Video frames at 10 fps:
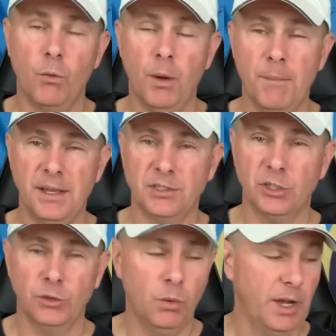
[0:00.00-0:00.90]
What makes a
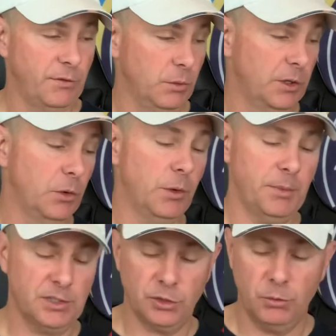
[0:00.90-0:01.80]
good wife? You want to know what
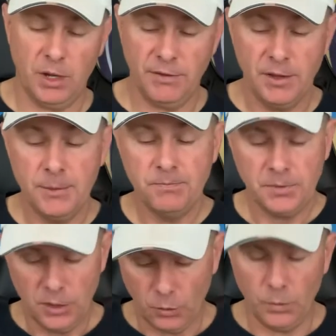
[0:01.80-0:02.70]
makes a good wife?
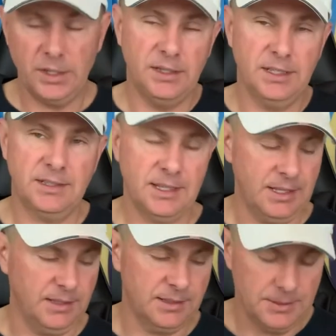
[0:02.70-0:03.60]
Read these
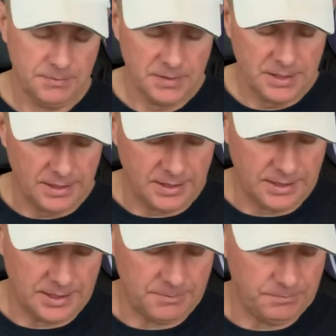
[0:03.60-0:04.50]
things.
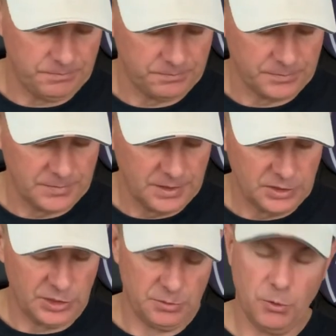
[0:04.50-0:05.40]

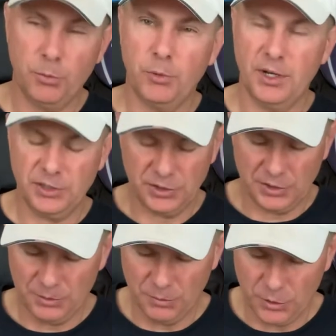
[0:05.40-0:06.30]
She is more precious
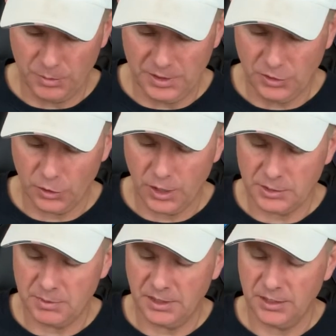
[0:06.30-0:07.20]
than rubies. Her
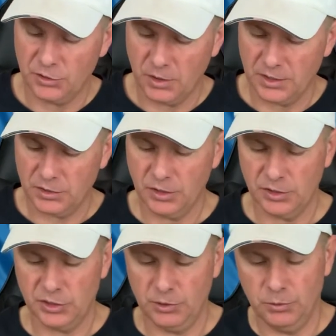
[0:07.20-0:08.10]
husband can trust her, and
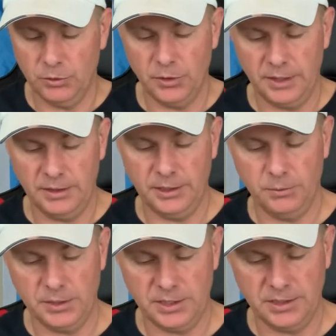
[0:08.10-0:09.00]
she will greatly
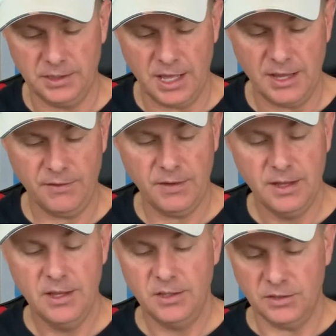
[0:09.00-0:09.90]
enrich his life.
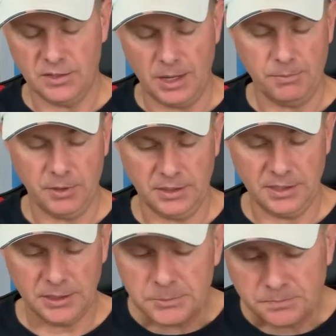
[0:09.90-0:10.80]
So stop right
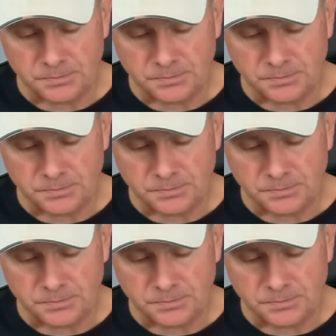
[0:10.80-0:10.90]
there.